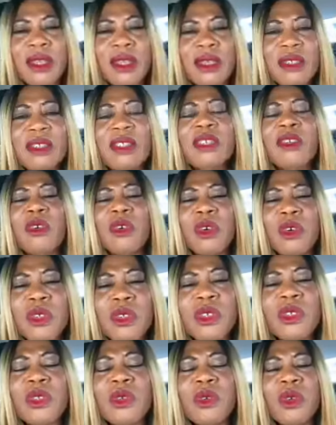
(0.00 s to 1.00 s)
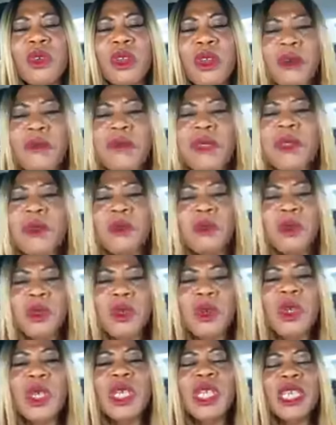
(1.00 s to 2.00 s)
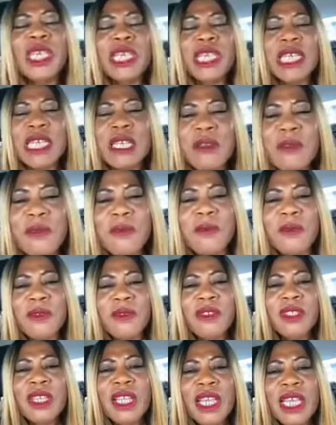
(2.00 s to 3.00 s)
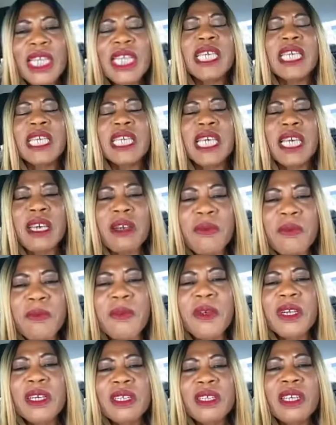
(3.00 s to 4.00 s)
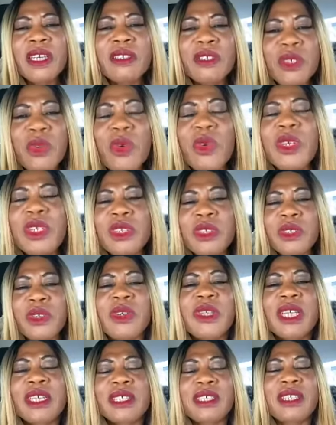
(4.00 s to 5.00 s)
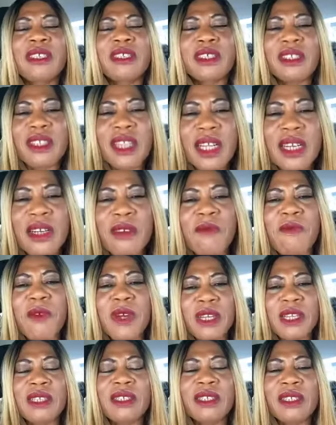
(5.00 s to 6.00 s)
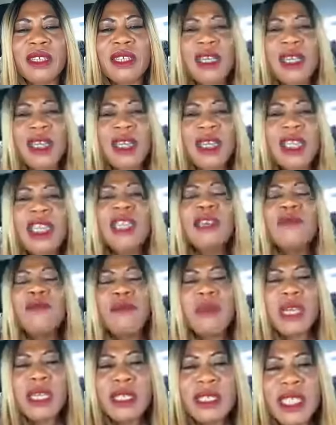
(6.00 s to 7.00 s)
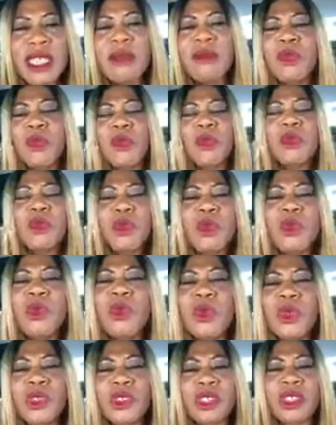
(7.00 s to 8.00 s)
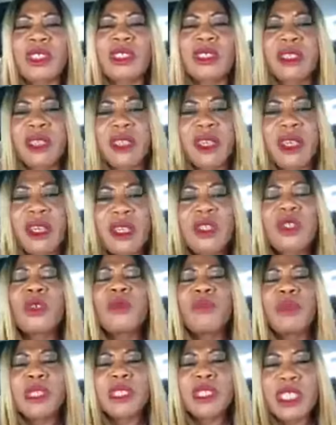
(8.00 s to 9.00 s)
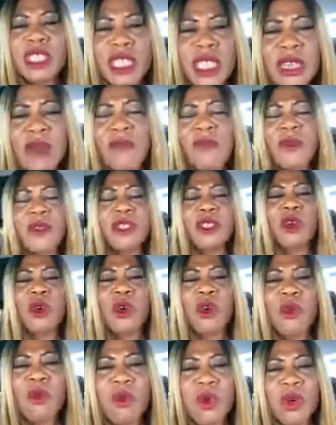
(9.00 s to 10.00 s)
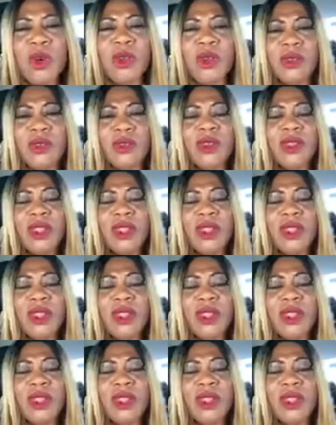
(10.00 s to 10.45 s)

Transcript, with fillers: Say, God so loved the world, he gave. He gave his only son as a sacrifice. He made him who knew no sin to be sin for the whole world.